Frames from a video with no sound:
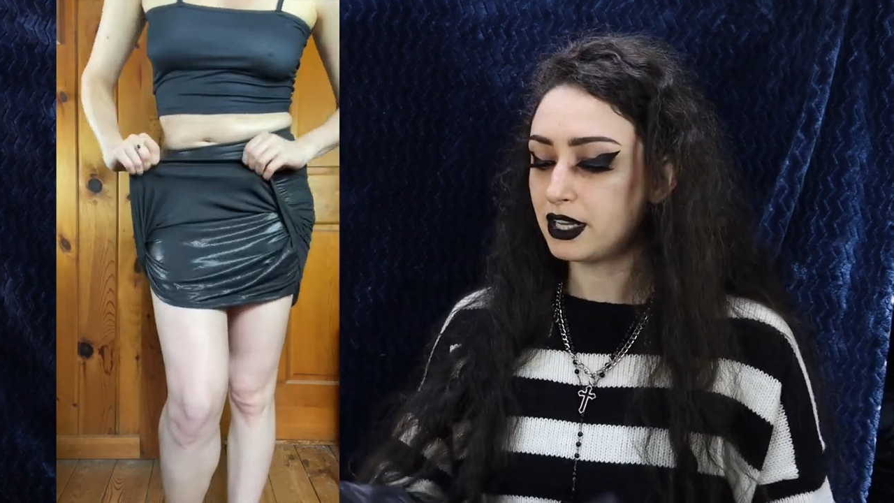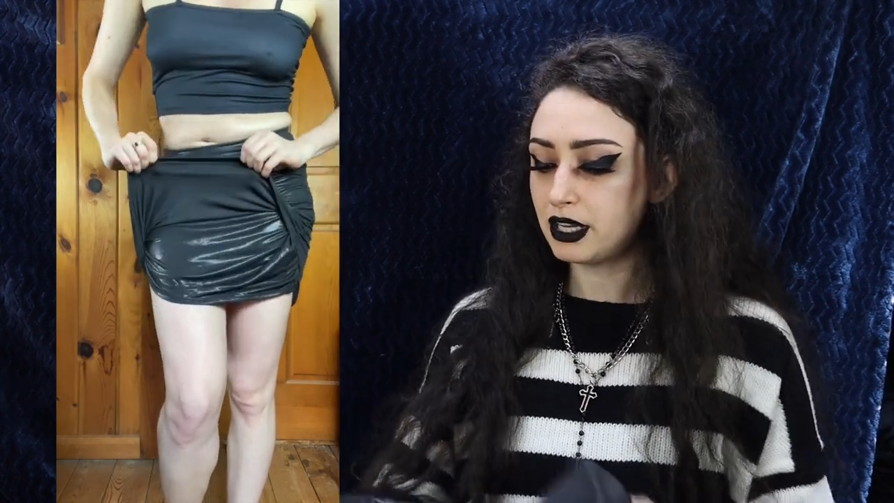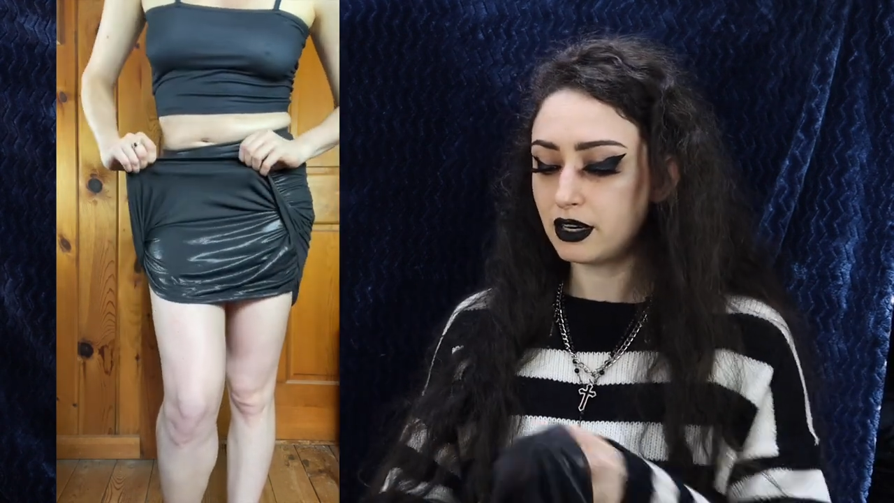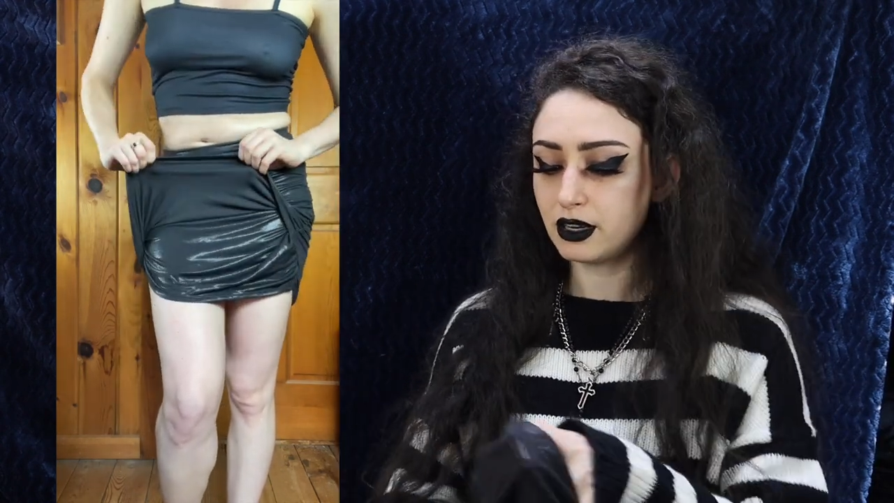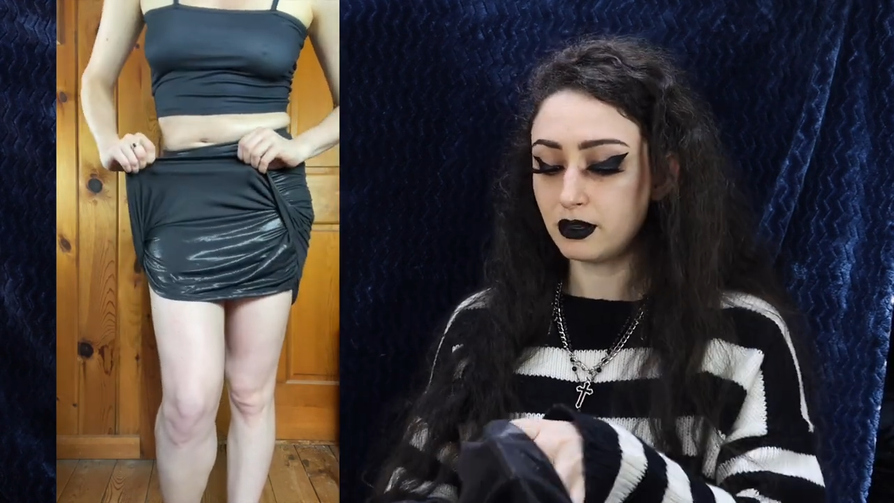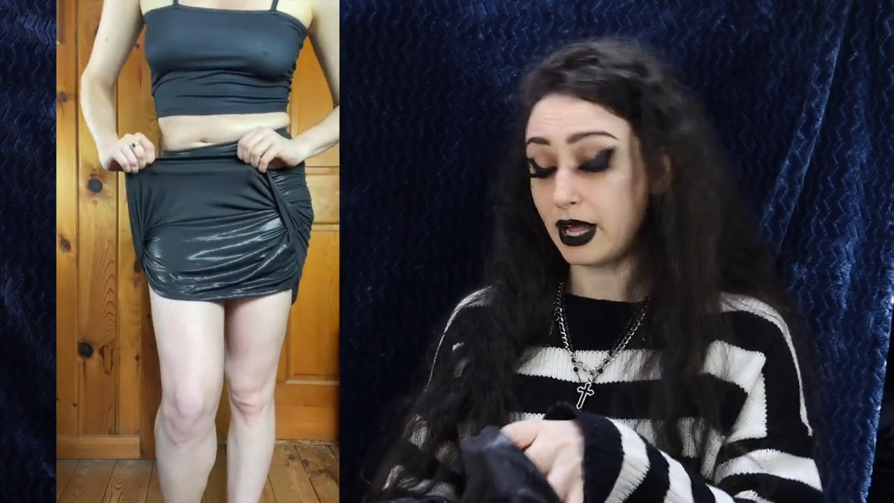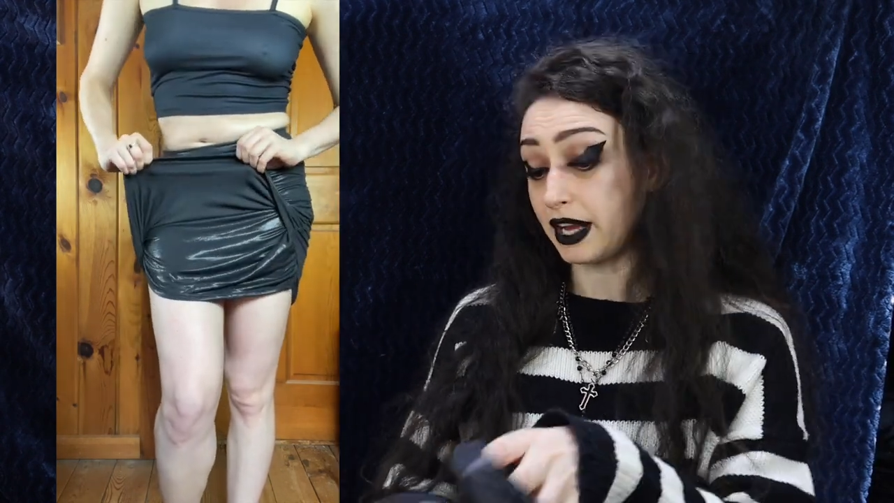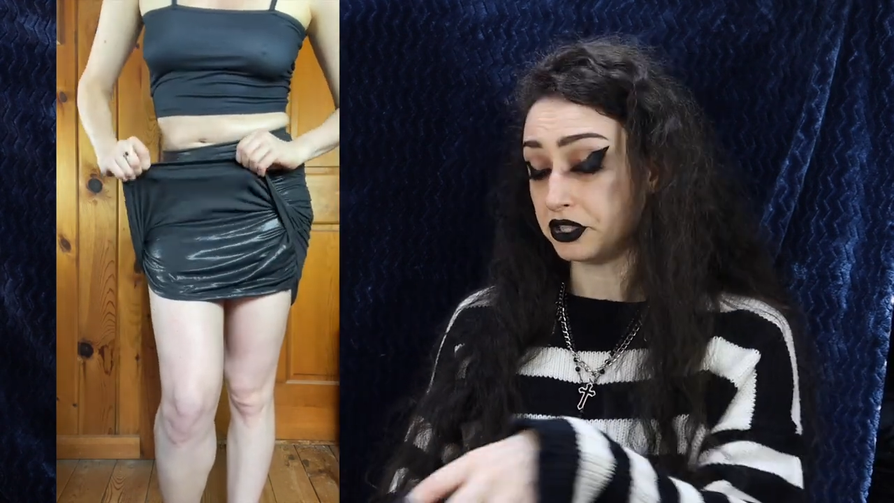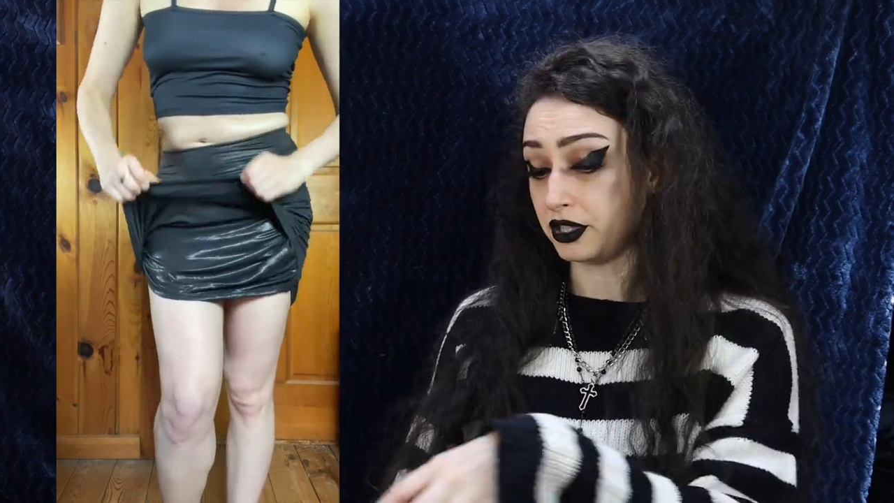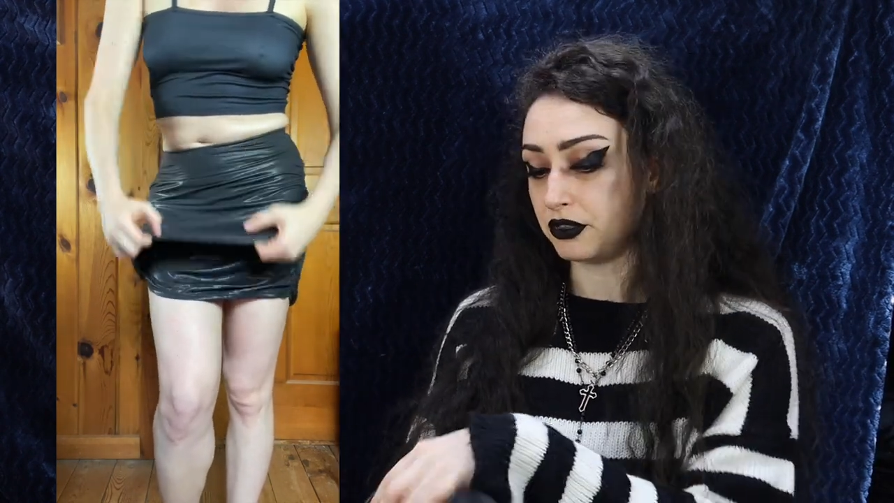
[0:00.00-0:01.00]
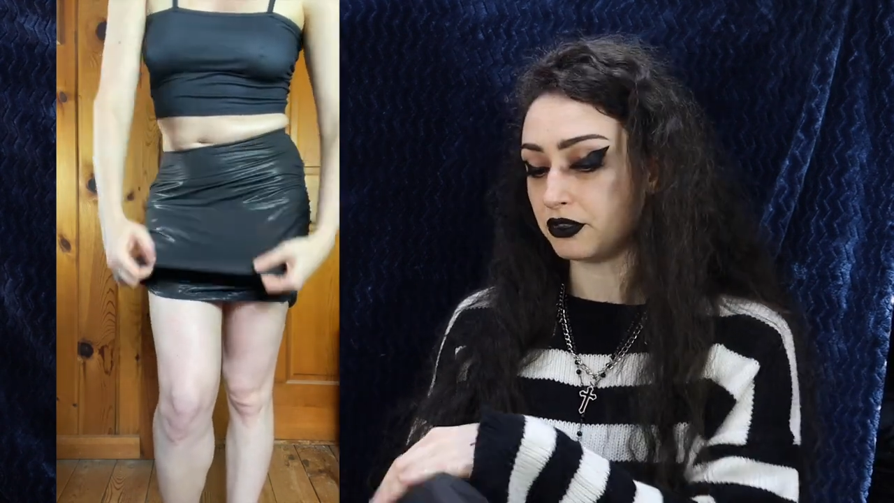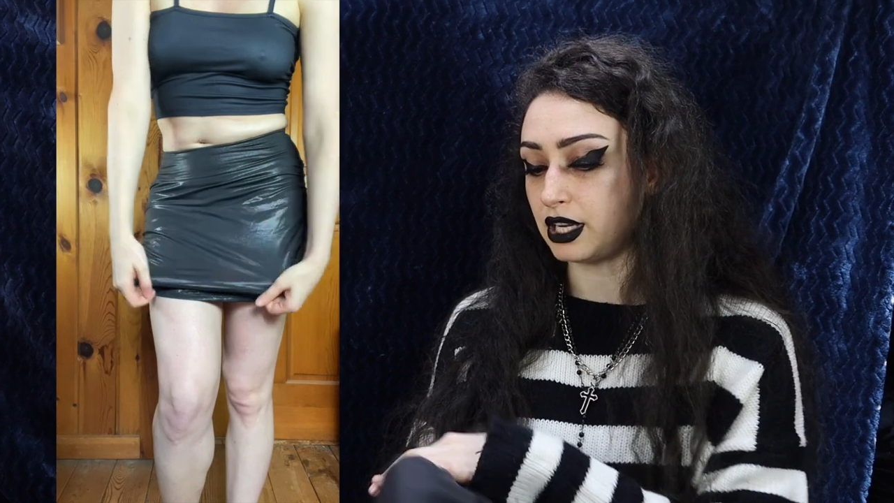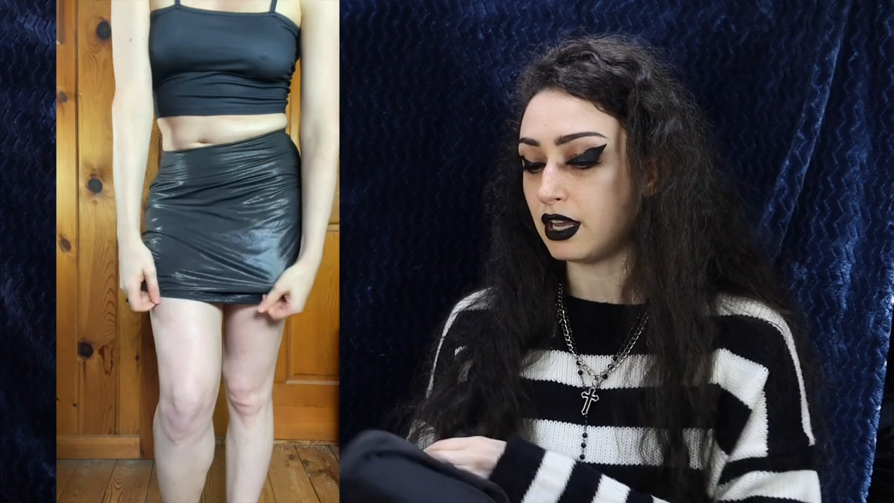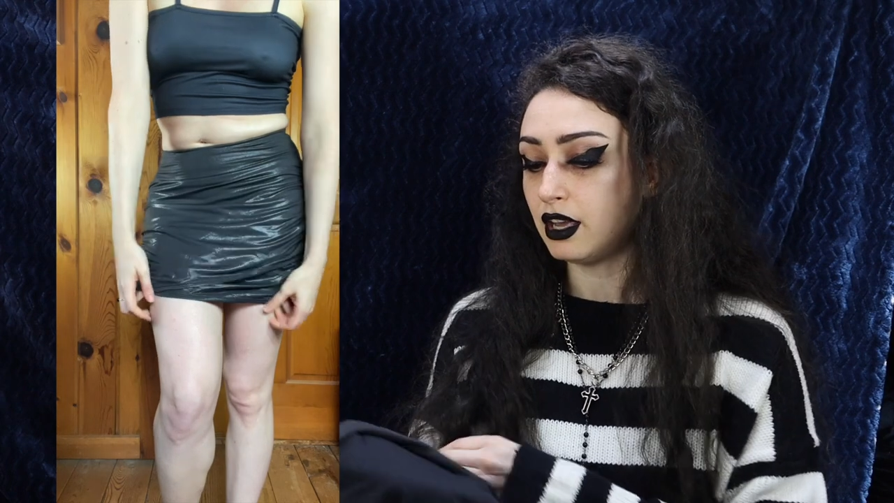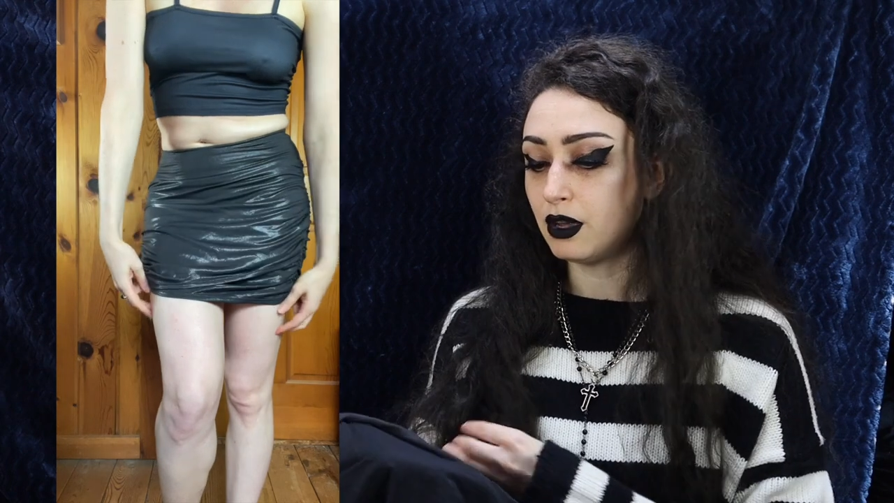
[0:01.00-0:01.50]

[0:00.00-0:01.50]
here, actually three,